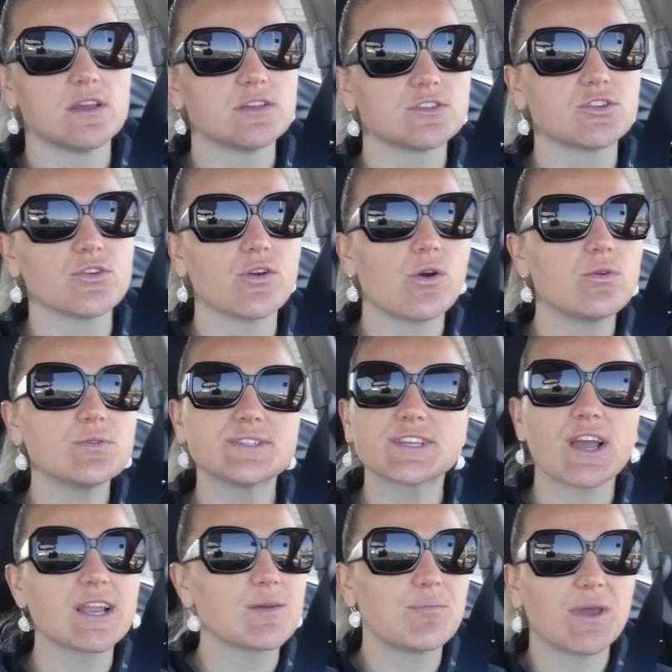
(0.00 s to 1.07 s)
So you're always
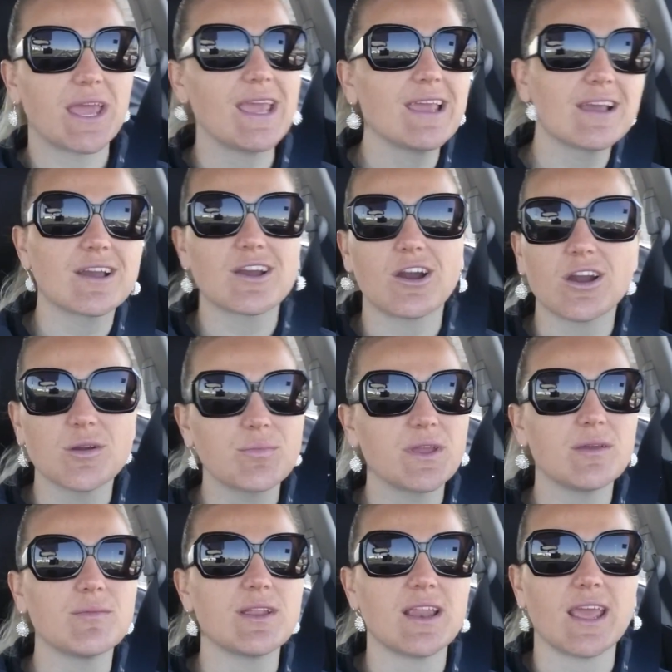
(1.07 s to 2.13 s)
kind of paying a car
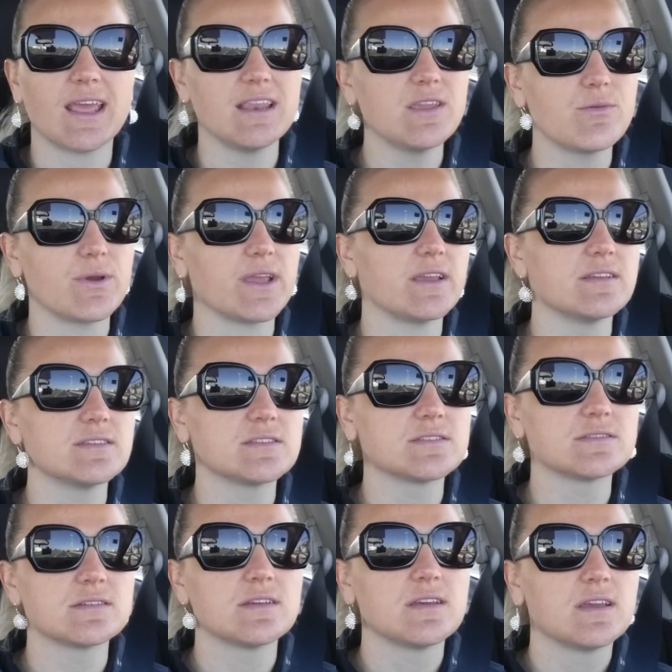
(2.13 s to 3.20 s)
payment anyways.